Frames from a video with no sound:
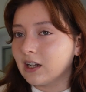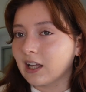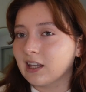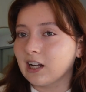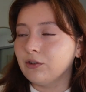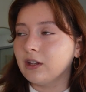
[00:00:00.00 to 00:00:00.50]
I
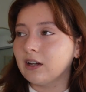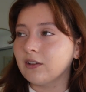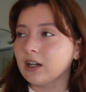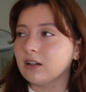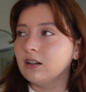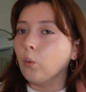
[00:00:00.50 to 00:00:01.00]
think I only have
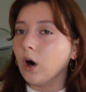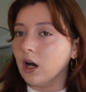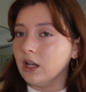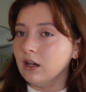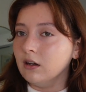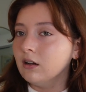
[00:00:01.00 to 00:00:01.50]
like
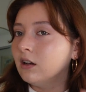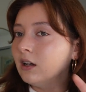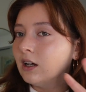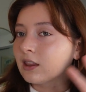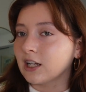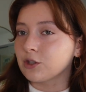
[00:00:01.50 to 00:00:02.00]
one
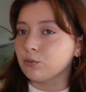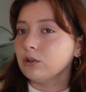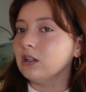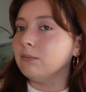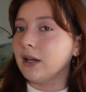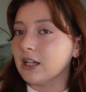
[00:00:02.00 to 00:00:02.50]
that's
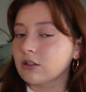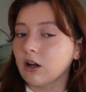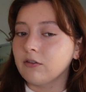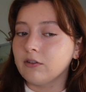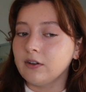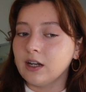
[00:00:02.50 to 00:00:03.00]
really based
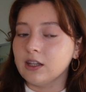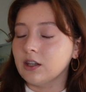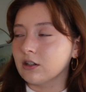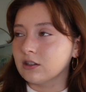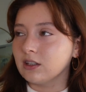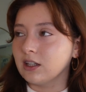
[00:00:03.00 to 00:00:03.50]
off of it, and then
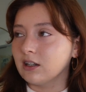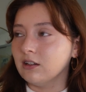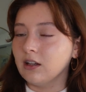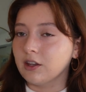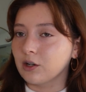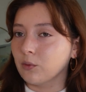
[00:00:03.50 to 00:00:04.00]
there's like
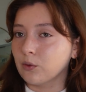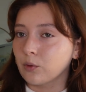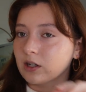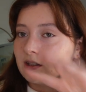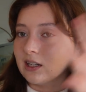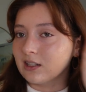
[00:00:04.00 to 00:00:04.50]
another one where
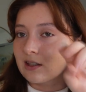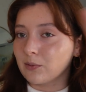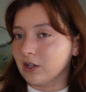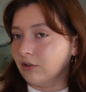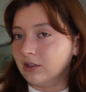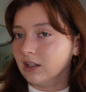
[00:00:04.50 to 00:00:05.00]
it's like
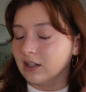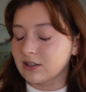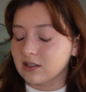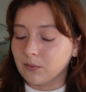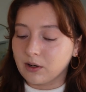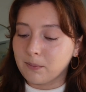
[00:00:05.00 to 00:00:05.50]
sprinkled in there
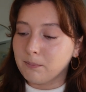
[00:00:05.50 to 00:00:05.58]
somewhere.